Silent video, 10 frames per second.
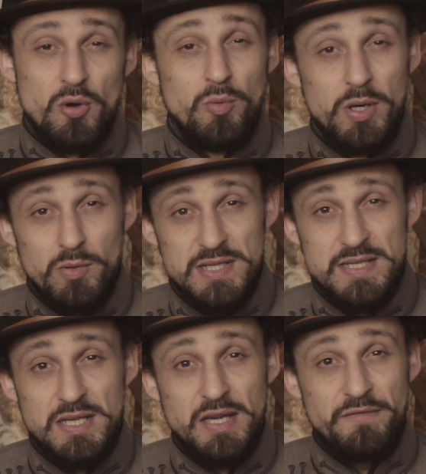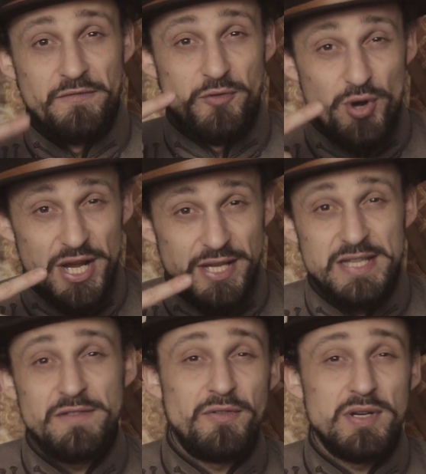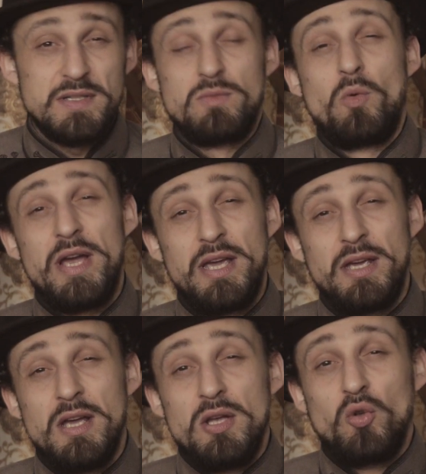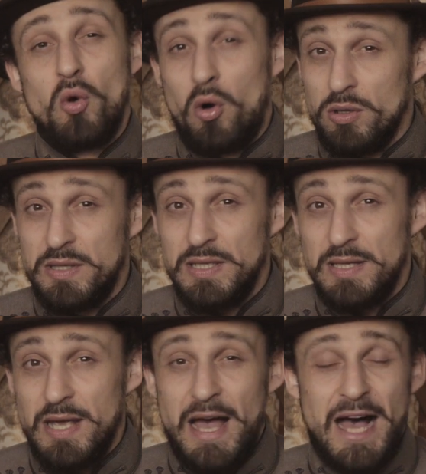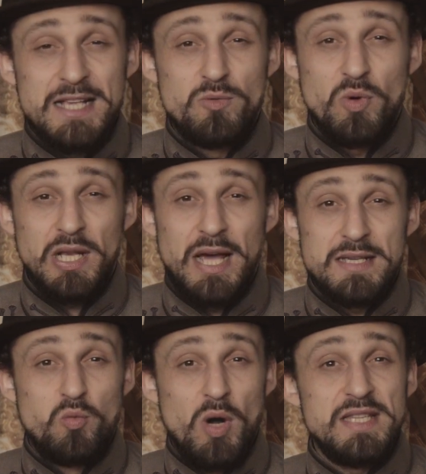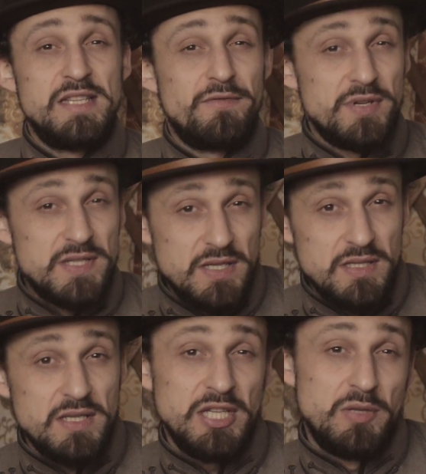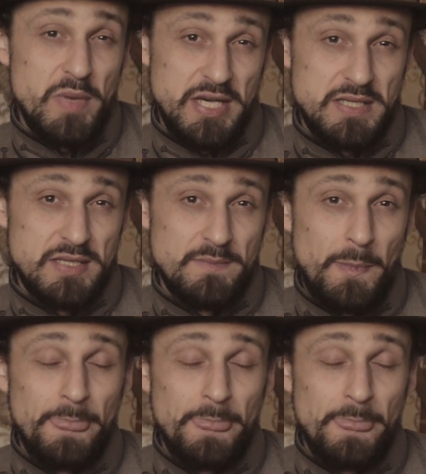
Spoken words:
We will see 3 different ways to hold it as well as what differences it makes.